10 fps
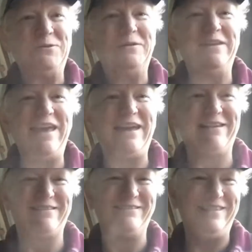neck
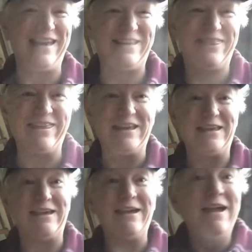
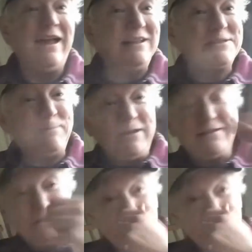thingy. And speaking